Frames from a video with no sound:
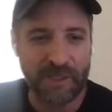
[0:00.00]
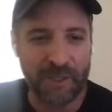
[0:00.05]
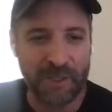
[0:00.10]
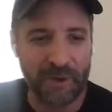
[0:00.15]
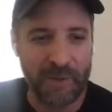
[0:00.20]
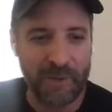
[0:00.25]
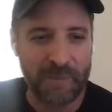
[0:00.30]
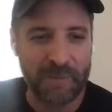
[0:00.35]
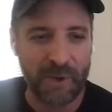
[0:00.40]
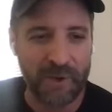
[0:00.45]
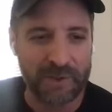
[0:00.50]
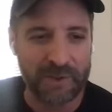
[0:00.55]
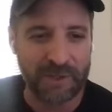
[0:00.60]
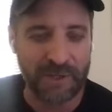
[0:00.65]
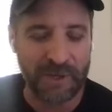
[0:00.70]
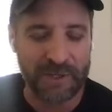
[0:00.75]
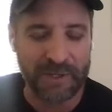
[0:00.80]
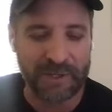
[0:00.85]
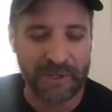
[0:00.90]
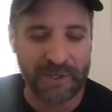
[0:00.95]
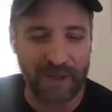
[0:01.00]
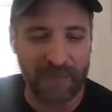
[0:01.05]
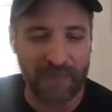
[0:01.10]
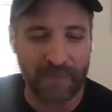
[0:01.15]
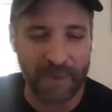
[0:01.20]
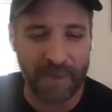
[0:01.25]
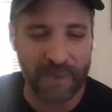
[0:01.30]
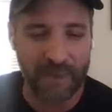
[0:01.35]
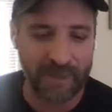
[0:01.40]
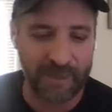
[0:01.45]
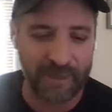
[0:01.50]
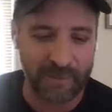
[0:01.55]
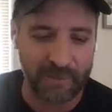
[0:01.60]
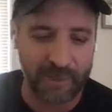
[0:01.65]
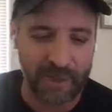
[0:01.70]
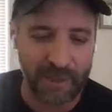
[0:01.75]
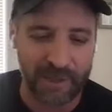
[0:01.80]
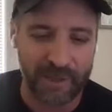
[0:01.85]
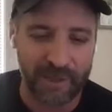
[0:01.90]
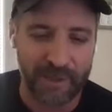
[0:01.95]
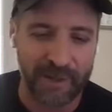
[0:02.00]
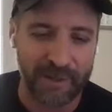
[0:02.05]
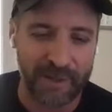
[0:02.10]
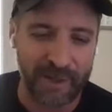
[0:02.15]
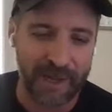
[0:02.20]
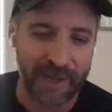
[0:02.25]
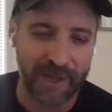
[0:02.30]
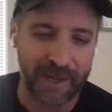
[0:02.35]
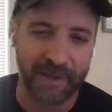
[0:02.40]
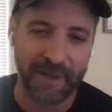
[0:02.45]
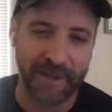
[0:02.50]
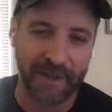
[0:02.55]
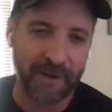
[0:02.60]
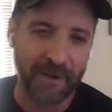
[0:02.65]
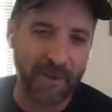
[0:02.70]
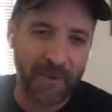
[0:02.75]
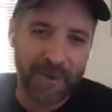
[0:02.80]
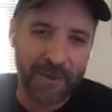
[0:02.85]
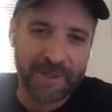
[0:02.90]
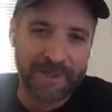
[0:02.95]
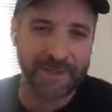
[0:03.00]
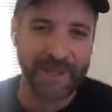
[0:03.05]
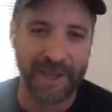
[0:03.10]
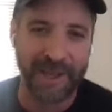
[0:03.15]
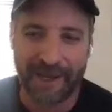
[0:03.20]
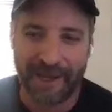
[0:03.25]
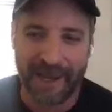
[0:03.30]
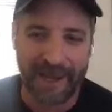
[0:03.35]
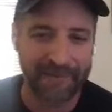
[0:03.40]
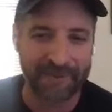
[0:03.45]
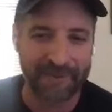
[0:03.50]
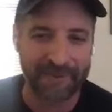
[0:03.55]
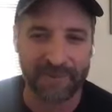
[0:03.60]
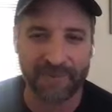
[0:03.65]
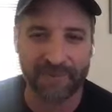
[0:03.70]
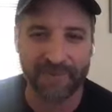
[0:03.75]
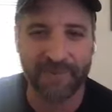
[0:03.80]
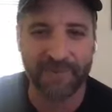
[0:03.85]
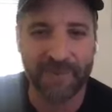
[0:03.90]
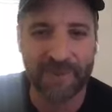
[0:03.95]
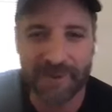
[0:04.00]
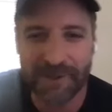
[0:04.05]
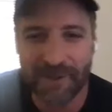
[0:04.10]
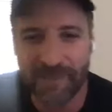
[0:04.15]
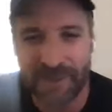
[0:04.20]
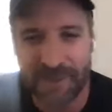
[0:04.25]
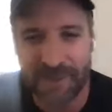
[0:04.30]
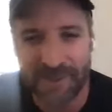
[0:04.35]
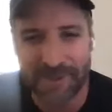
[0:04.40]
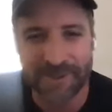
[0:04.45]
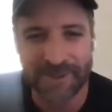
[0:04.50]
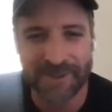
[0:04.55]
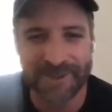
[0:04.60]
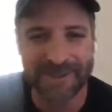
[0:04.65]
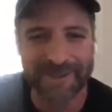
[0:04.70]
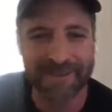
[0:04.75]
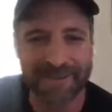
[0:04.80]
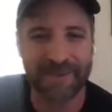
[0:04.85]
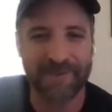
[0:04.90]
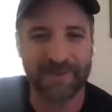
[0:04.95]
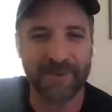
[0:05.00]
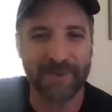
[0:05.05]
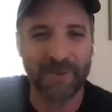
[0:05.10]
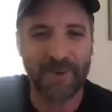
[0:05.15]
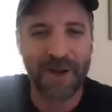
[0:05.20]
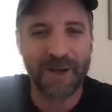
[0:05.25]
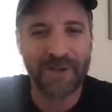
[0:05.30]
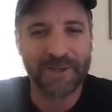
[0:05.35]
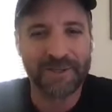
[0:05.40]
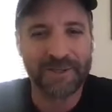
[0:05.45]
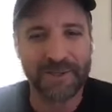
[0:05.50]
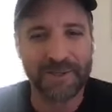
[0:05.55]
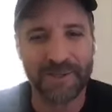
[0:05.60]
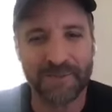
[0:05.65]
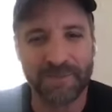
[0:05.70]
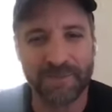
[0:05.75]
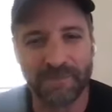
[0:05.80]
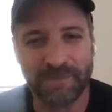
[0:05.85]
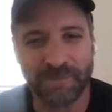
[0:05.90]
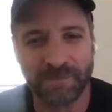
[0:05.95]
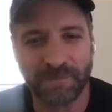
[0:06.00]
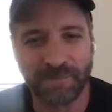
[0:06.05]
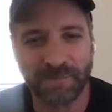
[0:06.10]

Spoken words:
we post our stuff, but they're always like have some interesting stuff to watch. So.